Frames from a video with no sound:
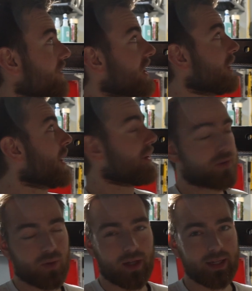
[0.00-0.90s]
of eBay
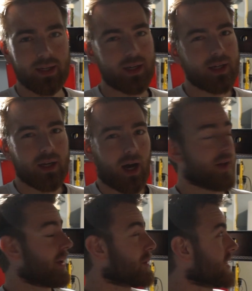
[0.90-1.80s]
for I
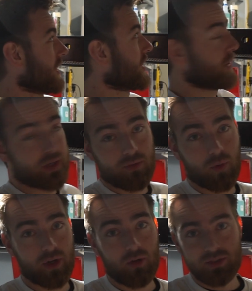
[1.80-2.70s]
think it was like $30 or
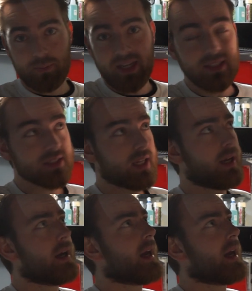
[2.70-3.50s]
$40 a piece.